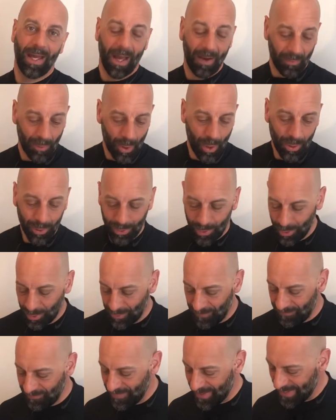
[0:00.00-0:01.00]
I'm going to
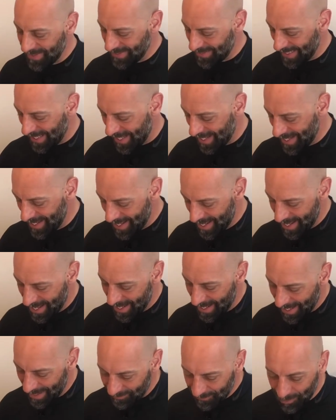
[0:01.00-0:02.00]
convince that
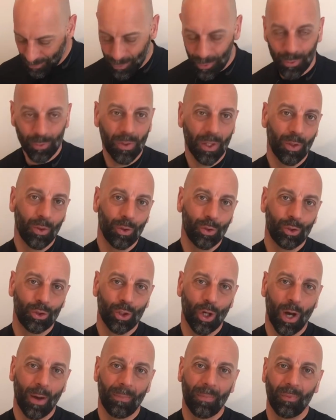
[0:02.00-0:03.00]
I'm going to do a good
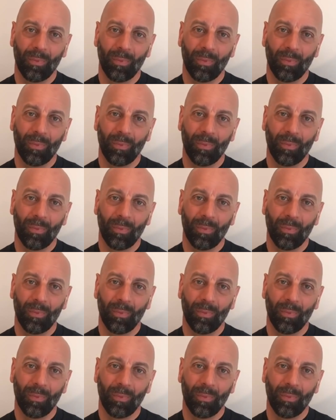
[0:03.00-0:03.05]
job